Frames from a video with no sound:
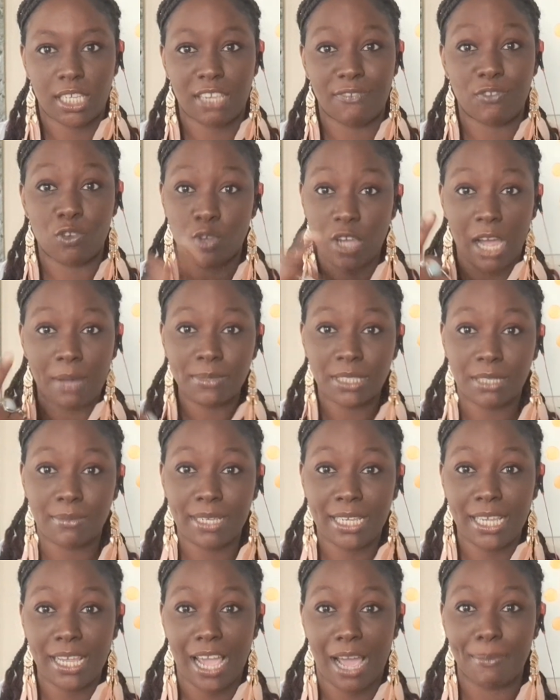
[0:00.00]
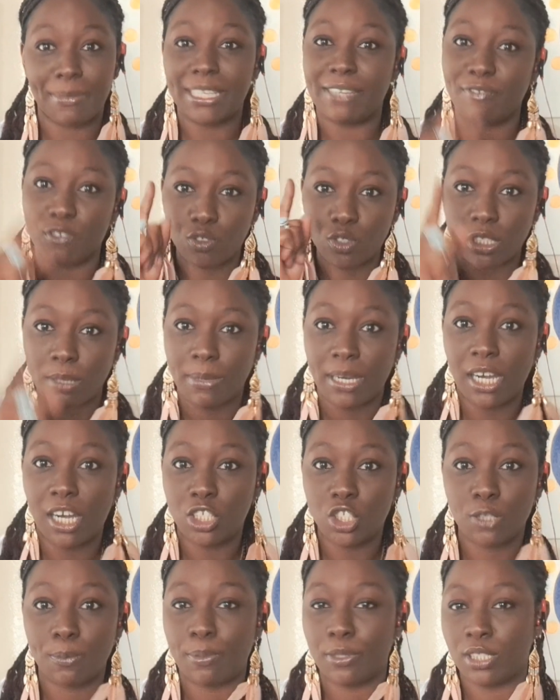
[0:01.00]
if you come to me i'm gonna give you some
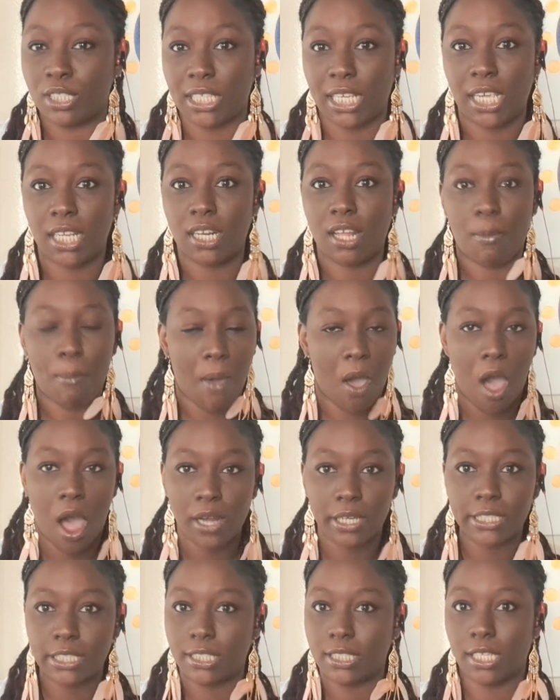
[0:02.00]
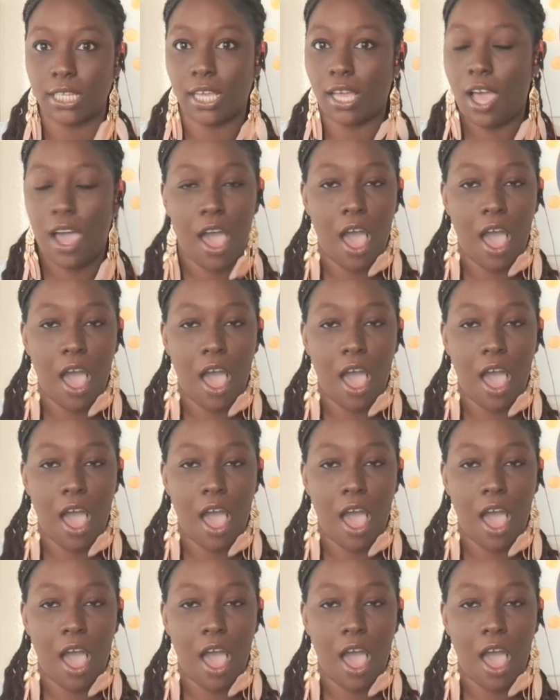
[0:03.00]
100% honest